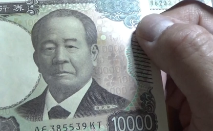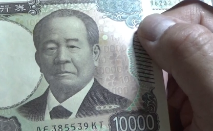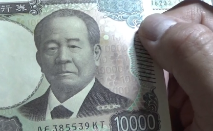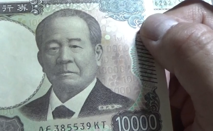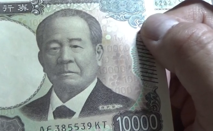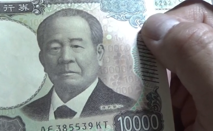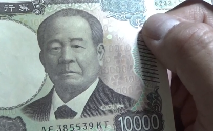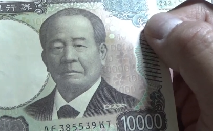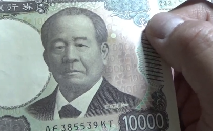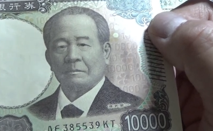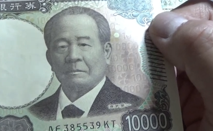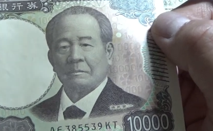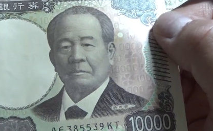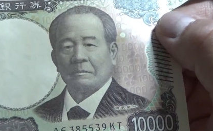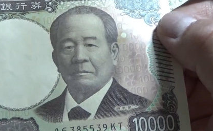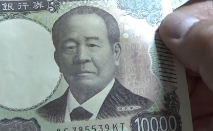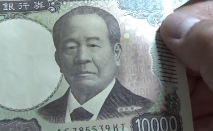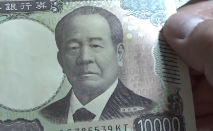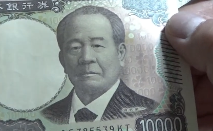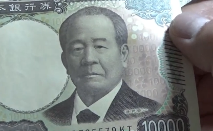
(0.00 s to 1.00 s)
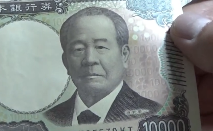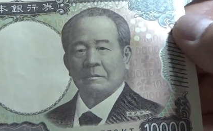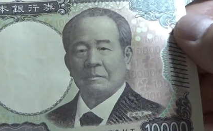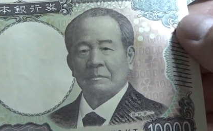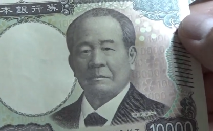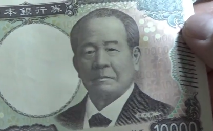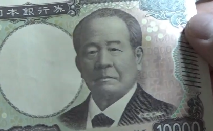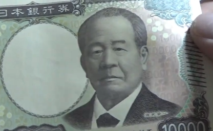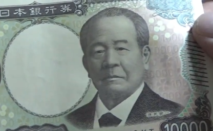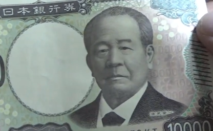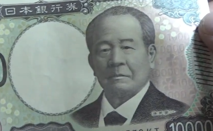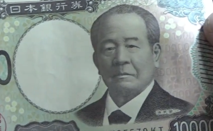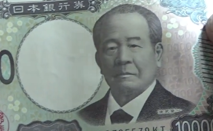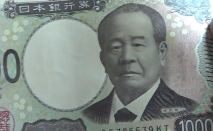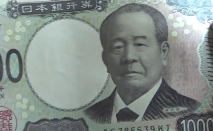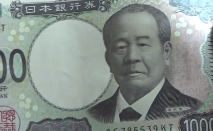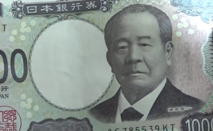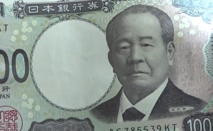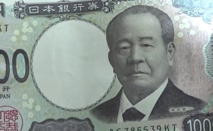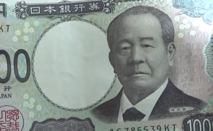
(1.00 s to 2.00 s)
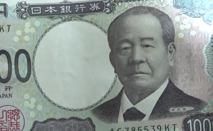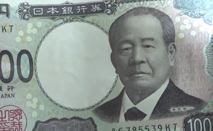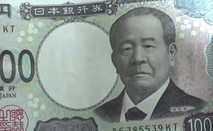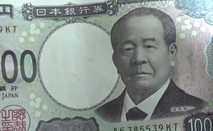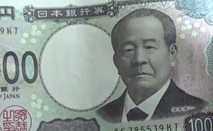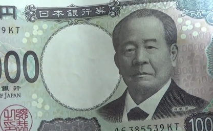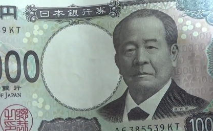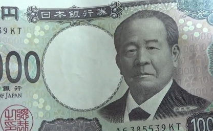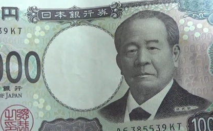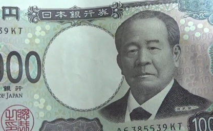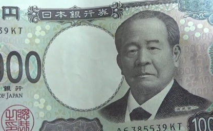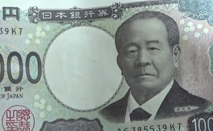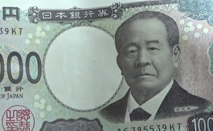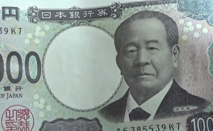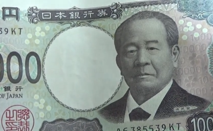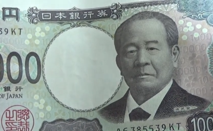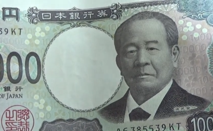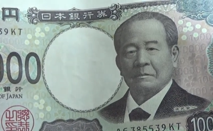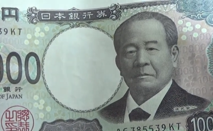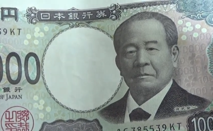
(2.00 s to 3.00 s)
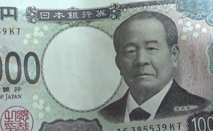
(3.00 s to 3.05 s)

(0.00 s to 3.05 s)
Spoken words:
No one is speaking in this clip.